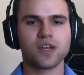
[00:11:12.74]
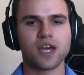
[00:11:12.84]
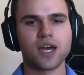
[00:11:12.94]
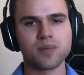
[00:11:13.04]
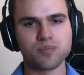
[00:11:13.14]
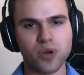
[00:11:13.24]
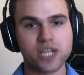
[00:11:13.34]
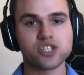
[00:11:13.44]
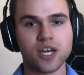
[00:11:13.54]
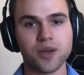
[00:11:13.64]
and
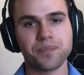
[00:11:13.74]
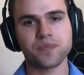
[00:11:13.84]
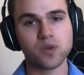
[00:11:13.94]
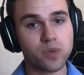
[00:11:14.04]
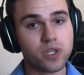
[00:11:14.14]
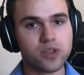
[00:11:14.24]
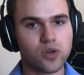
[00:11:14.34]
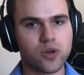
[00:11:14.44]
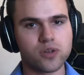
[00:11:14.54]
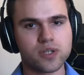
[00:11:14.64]
branch out and really
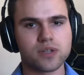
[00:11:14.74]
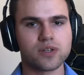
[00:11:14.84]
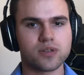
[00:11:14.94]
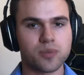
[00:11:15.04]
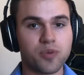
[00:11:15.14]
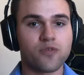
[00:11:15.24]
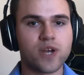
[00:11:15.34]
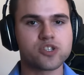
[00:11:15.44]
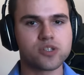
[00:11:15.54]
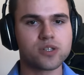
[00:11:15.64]
learn the
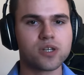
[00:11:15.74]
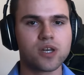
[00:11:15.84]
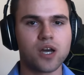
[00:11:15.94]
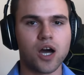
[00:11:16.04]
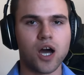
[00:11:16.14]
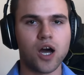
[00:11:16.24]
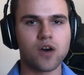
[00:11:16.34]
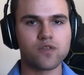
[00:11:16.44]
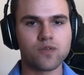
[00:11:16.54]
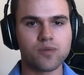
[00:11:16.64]
profession
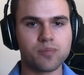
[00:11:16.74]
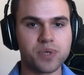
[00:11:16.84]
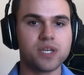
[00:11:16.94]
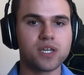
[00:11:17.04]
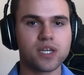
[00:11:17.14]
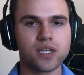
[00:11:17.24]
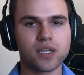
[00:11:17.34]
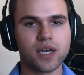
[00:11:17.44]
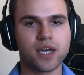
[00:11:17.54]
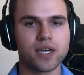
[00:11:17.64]
of being
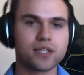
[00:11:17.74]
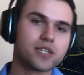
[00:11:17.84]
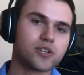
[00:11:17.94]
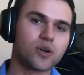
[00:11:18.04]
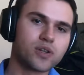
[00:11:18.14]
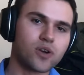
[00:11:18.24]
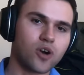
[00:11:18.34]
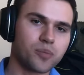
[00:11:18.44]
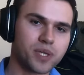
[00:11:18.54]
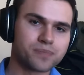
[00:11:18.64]
a leader in the
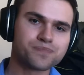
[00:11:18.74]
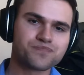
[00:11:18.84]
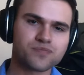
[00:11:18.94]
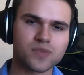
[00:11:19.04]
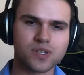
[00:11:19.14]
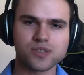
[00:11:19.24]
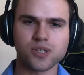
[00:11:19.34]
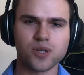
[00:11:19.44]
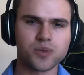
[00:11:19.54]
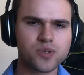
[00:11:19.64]
Army.
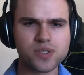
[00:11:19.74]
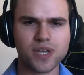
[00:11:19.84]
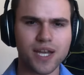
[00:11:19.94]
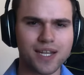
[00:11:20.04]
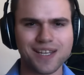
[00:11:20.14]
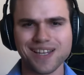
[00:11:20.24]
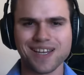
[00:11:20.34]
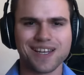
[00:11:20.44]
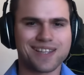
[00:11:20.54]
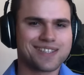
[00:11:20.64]
So use that.
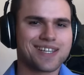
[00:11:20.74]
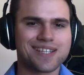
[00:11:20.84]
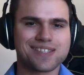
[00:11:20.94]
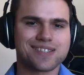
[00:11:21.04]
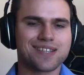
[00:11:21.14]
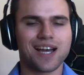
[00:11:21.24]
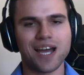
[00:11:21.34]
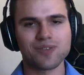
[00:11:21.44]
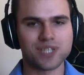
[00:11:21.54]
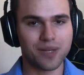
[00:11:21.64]
The tests, I
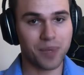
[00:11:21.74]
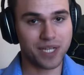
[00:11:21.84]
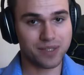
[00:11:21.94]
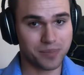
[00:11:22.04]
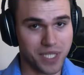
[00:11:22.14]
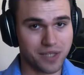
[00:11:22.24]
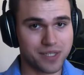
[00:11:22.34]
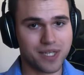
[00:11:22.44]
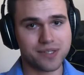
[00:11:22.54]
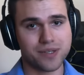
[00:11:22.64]
haven't done I'm taking the
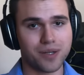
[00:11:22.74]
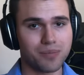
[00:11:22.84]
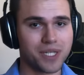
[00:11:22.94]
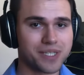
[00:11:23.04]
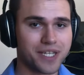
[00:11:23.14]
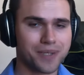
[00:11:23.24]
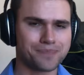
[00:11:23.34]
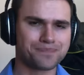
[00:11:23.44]
test on Monday.